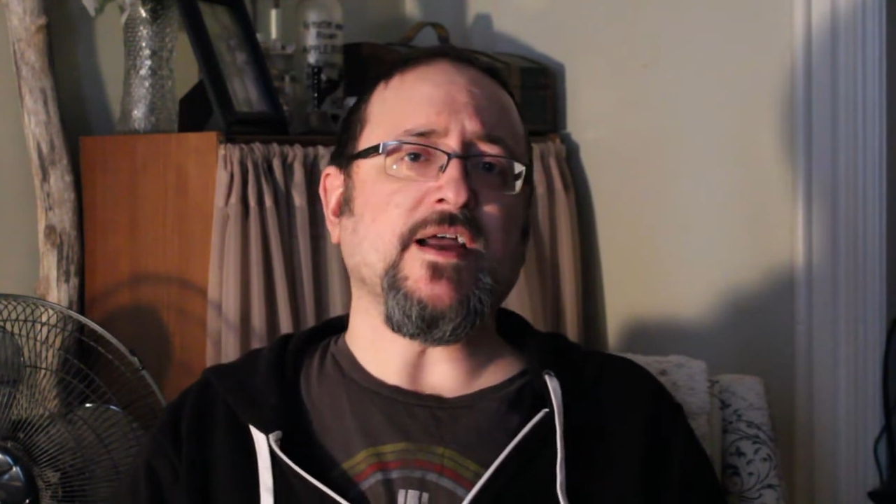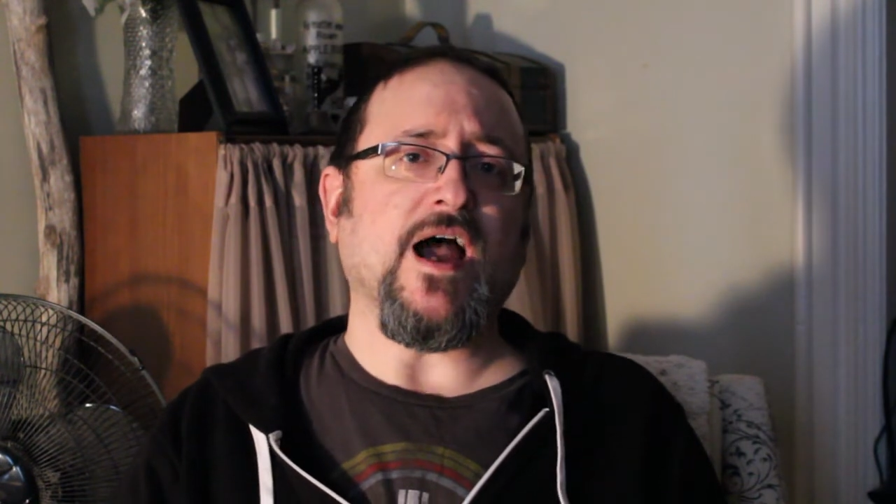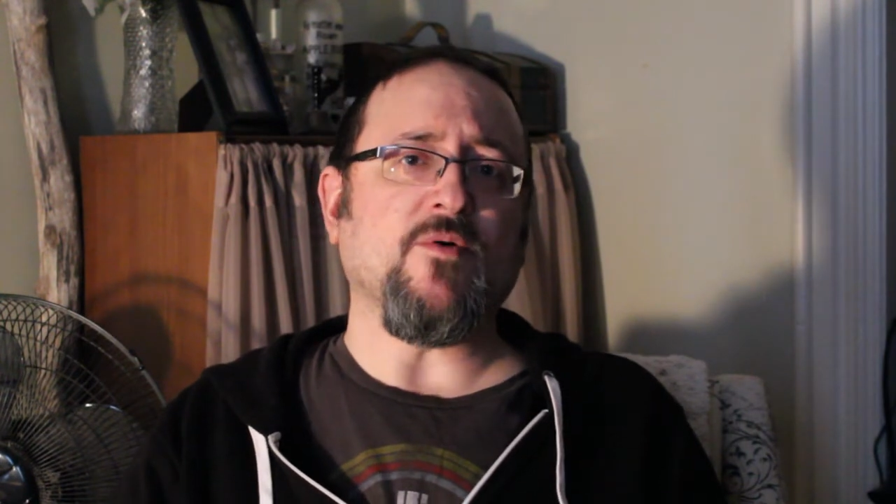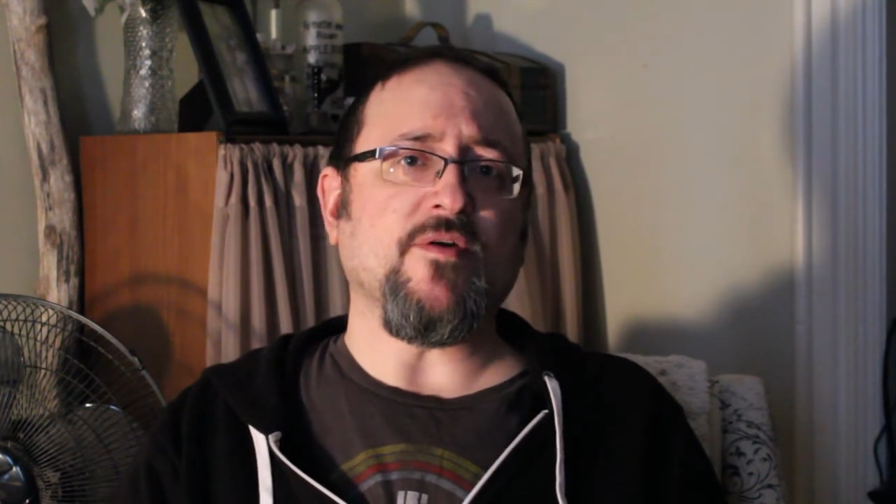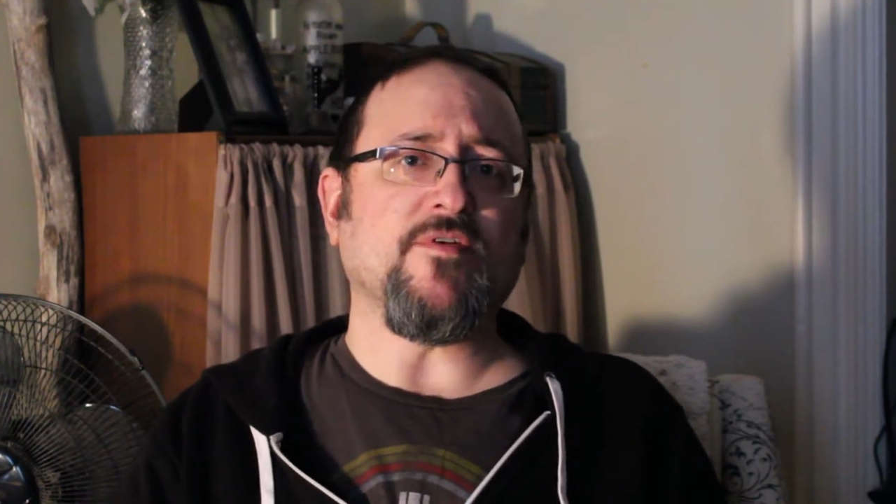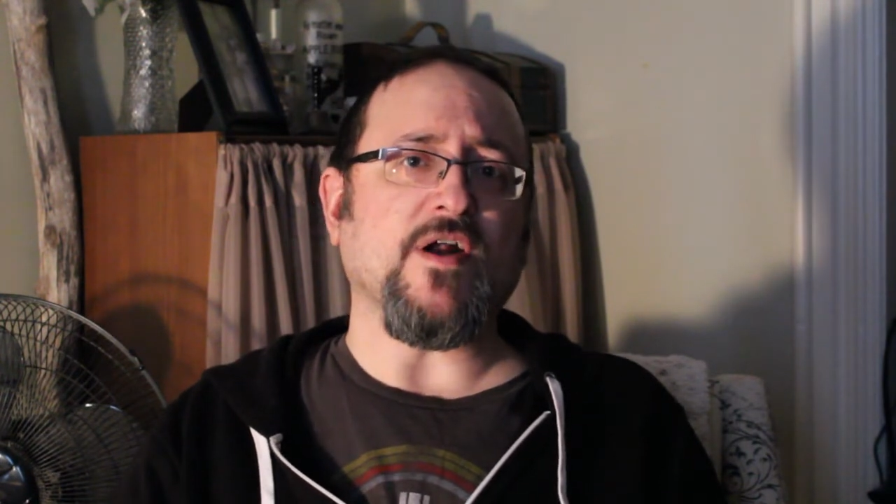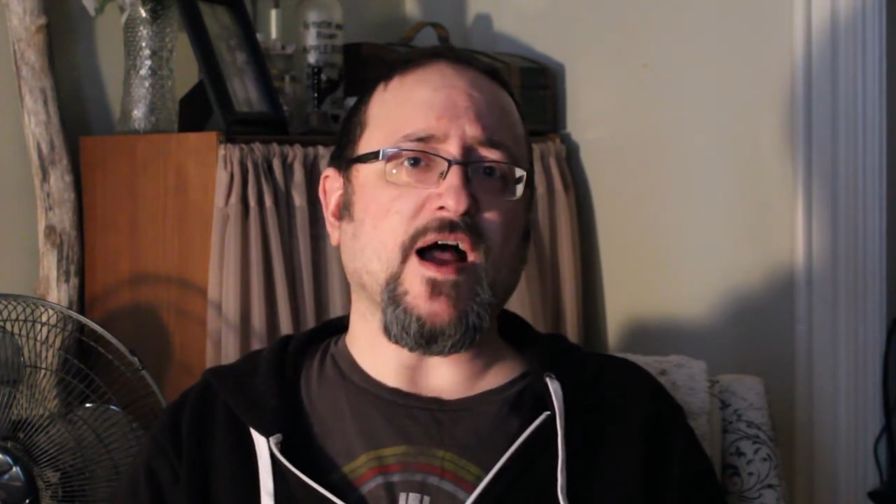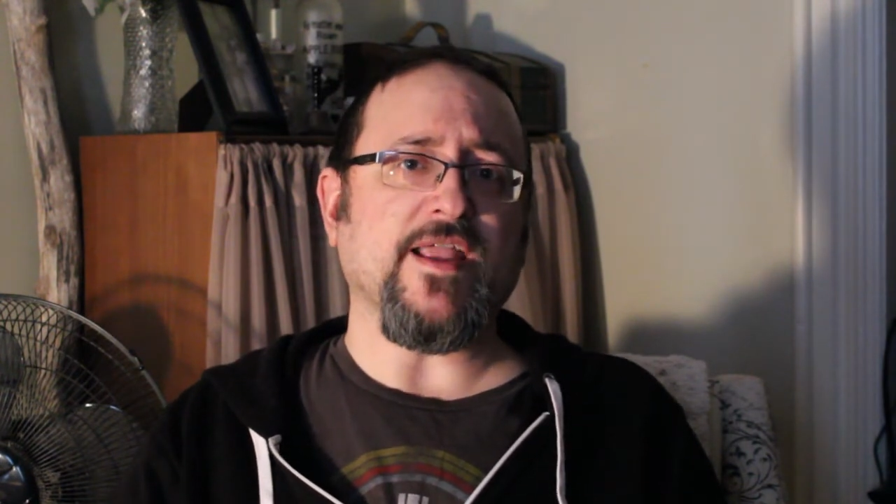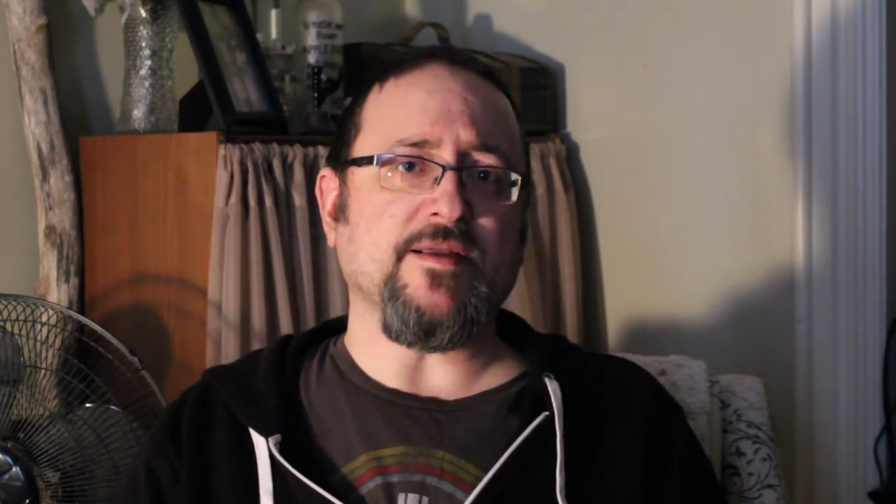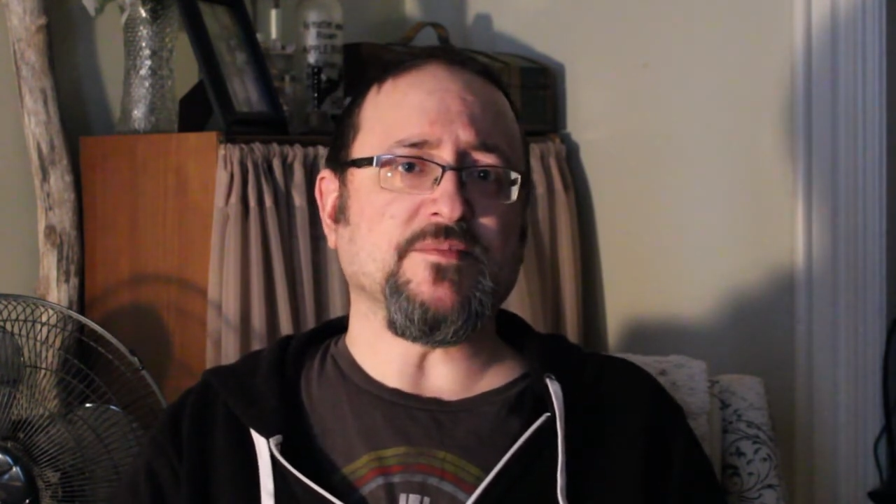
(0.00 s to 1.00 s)
However,
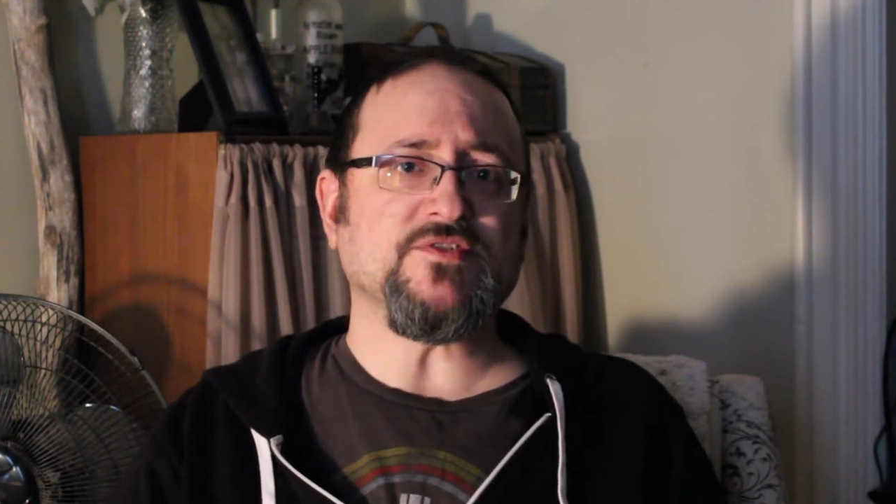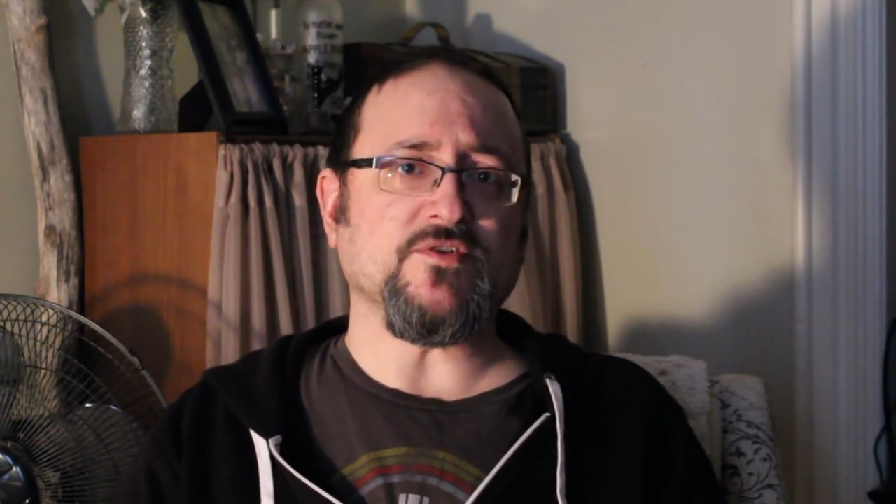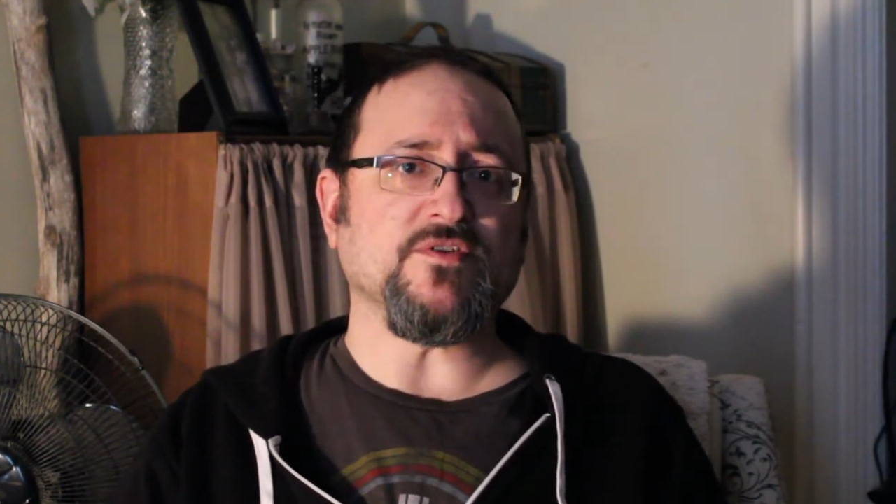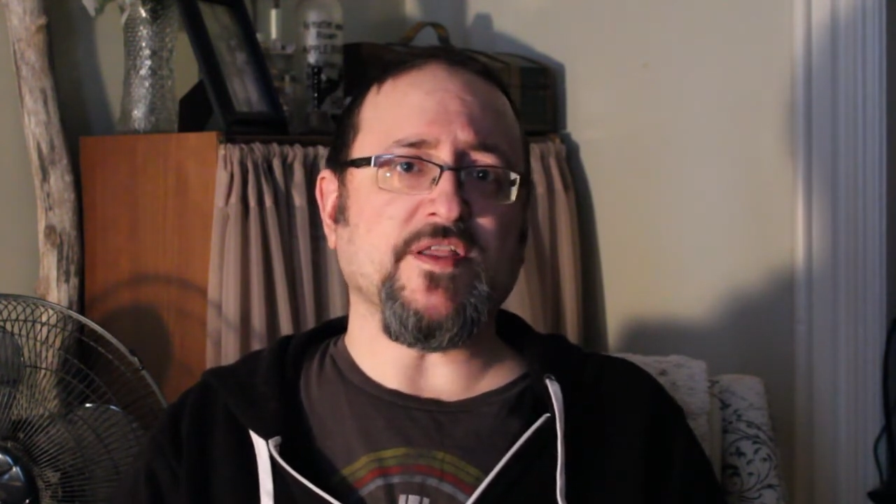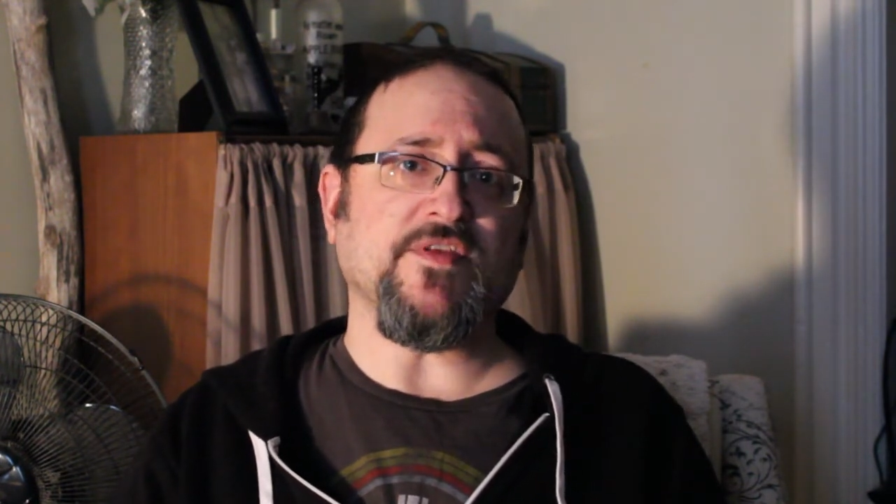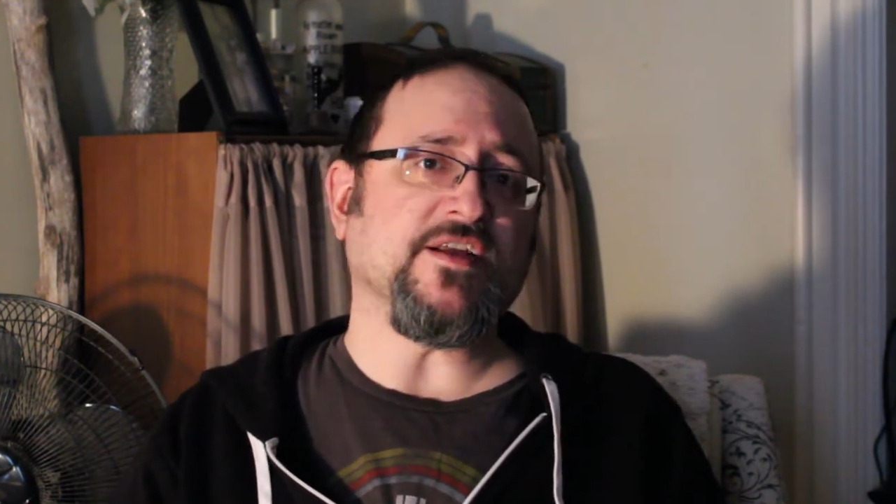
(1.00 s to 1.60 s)
I am certainly the